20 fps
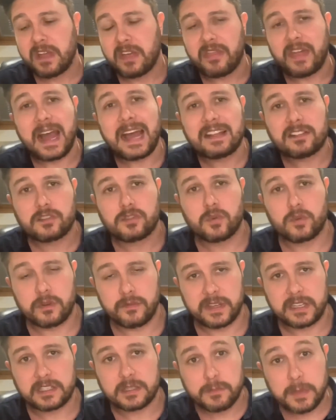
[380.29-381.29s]
That sort of
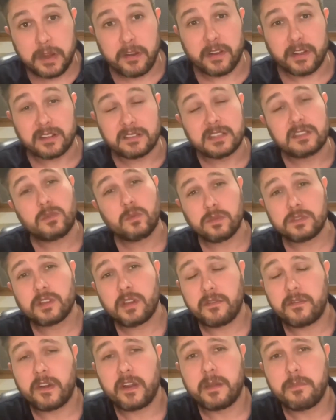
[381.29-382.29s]
experience is
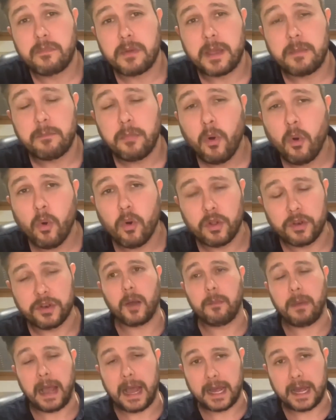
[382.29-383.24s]
also very important,